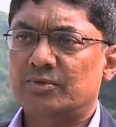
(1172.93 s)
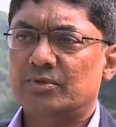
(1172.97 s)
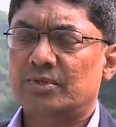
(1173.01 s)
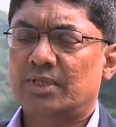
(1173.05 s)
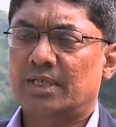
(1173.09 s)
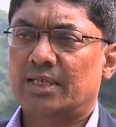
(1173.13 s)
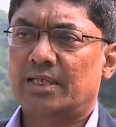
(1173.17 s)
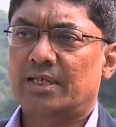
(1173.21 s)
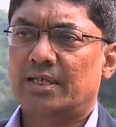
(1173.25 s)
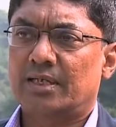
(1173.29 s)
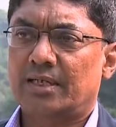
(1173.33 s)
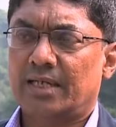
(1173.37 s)
So,
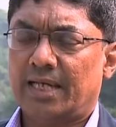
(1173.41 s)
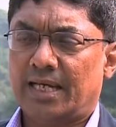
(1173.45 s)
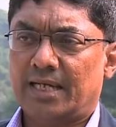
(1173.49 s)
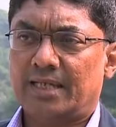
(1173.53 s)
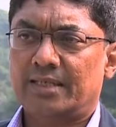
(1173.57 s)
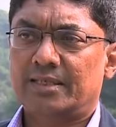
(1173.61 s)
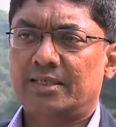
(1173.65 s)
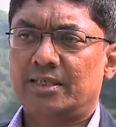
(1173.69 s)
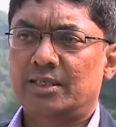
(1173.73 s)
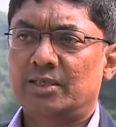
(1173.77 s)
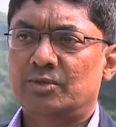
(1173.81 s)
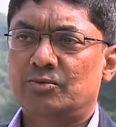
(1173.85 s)
there are
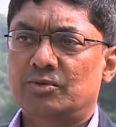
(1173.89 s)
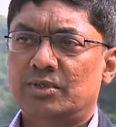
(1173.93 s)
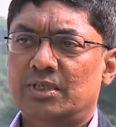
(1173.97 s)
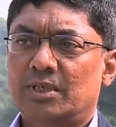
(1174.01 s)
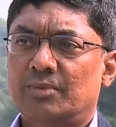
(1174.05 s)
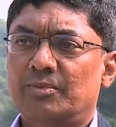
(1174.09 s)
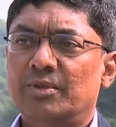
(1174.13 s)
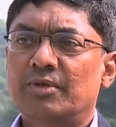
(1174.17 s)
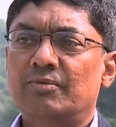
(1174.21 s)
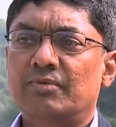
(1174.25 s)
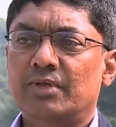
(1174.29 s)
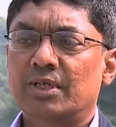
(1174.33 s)
galaxies which
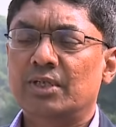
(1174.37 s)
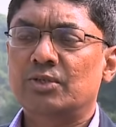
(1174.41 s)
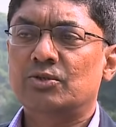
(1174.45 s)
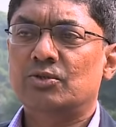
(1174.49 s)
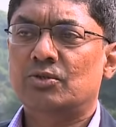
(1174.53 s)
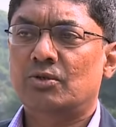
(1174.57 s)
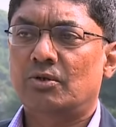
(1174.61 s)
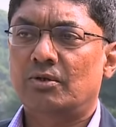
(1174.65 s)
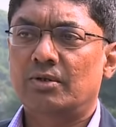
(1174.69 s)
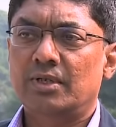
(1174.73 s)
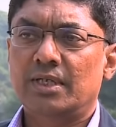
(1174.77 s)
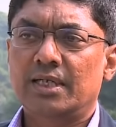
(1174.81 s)
emit very
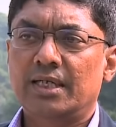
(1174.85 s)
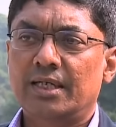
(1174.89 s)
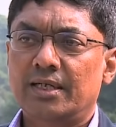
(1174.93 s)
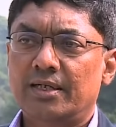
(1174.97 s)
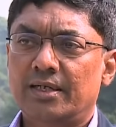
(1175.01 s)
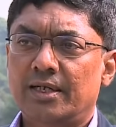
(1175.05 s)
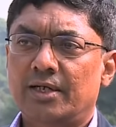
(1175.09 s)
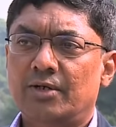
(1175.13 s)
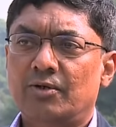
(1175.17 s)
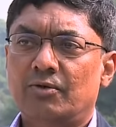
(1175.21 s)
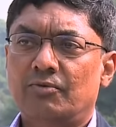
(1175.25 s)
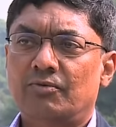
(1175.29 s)
strongly in
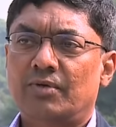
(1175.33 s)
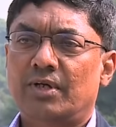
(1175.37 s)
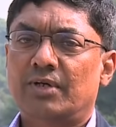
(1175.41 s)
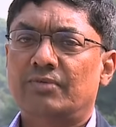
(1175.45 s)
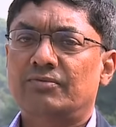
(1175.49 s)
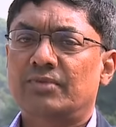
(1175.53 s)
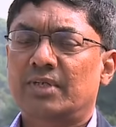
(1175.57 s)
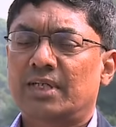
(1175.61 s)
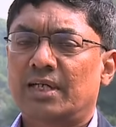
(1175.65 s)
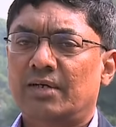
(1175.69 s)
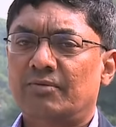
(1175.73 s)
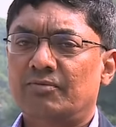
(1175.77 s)
radio
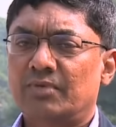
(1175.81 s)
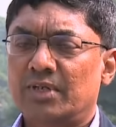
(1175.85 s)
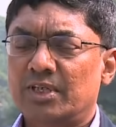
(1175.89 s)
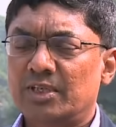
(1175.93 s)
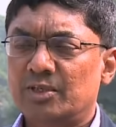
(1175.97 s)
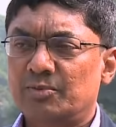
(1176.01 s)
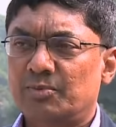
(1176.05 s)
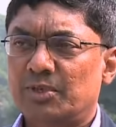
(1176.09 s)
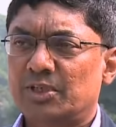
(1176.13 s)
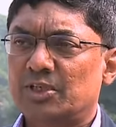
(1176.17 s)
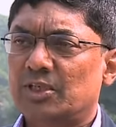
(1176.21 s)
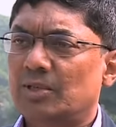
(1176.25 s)
waves and have very
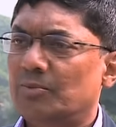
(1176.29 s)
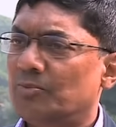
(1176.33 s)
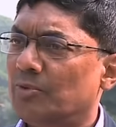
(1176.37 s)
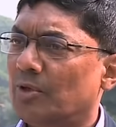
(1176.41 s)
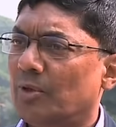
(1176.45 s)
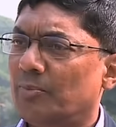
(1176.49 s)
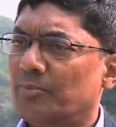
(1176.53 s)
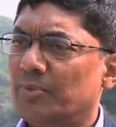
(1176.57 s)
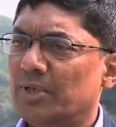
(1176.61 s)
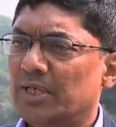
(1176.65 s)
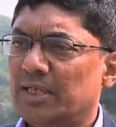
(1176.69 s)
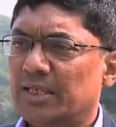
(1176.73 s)
special
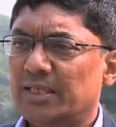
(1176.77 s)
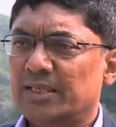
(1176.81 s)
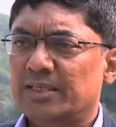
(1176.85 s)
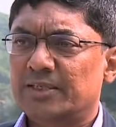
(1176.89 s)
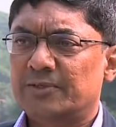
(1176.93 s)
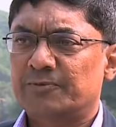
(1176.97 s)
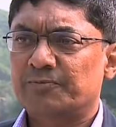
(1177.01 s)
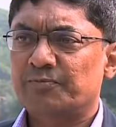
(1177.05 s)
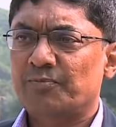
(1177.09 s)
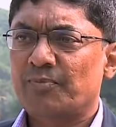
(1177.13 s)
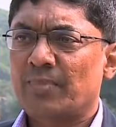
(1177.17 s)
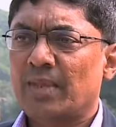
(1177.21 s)

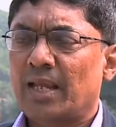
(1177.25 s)
properties